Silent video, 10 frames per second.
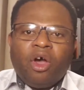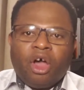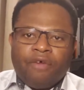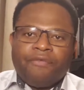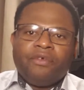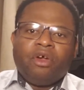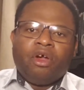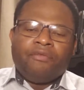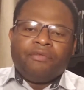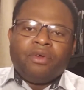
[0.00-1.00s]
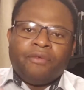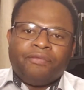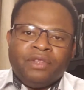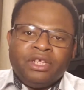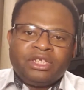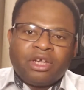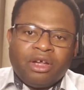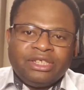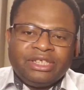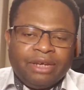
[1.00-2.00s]
of this
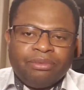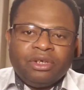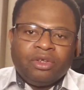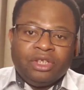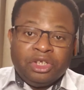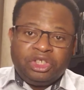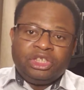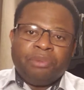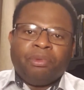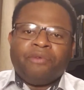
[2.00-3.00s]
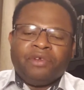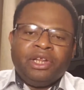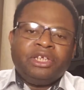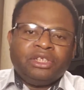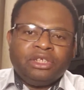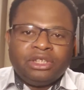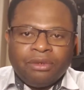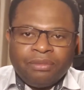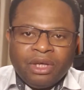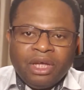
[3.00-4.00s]
concept or this shape of relationship.